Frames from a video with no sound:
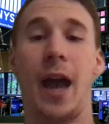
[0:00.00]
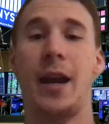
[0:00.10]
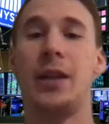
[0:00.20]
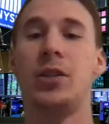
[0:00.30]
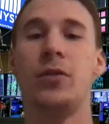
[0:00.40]
And
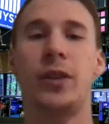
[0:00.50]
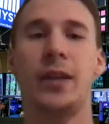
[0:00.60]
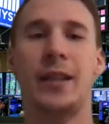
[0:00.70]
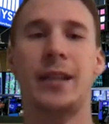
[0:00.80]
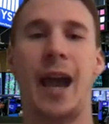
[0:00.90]
I do think
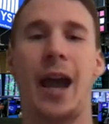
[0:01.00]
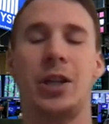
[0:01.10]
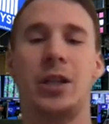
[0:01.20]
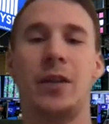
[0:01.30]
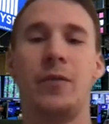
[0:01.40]
that's
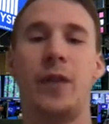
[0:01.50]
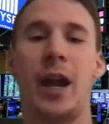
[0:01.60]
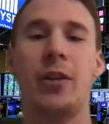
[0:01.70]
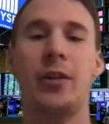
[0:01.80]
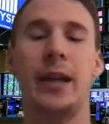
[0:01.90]
actually a
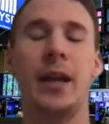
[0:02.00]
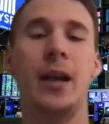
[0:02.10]
very